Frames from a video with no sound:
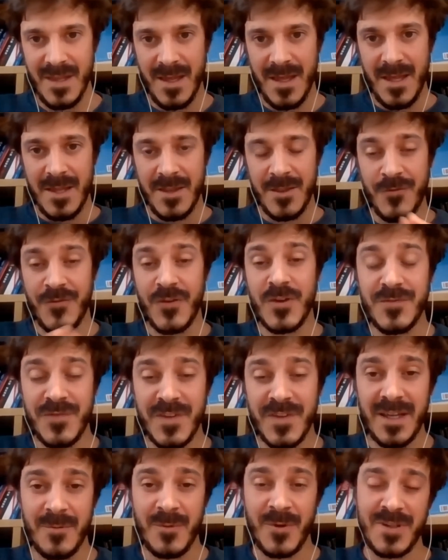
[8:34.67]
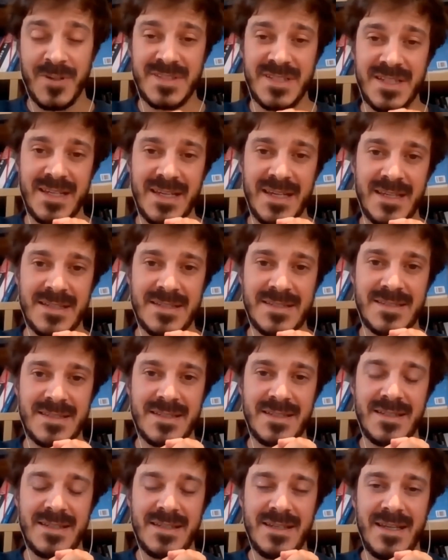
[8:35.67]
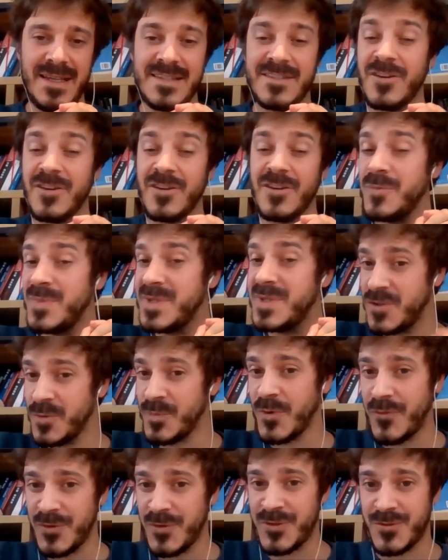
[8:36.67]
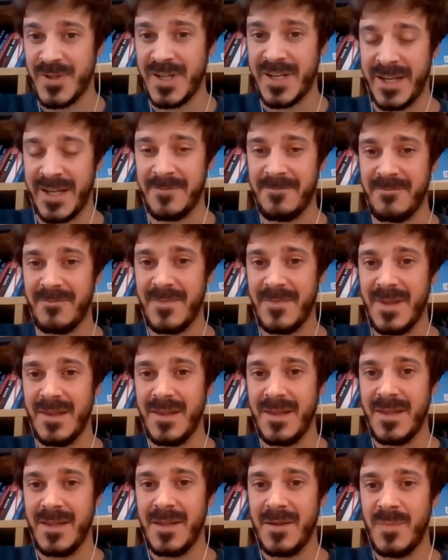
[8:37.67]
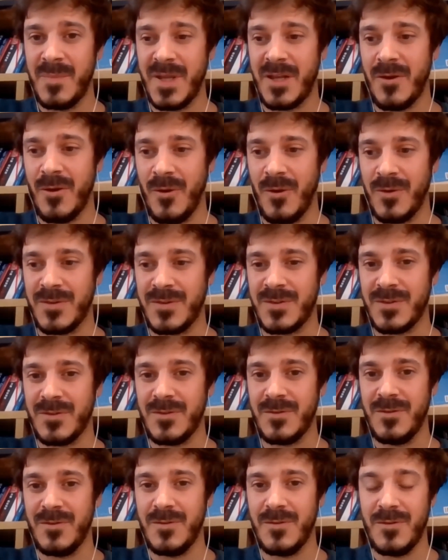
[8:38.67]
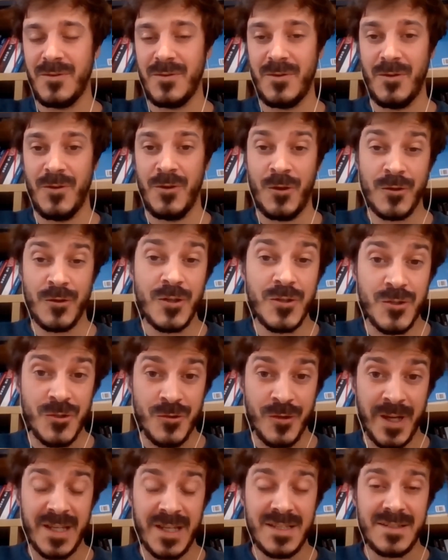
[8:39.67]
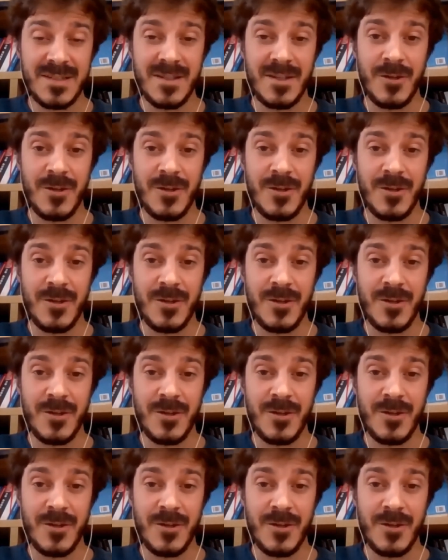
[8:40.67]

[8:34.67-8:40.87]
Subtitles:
The first thing I'm going to say is it's going to be super frustrating because you're not trained.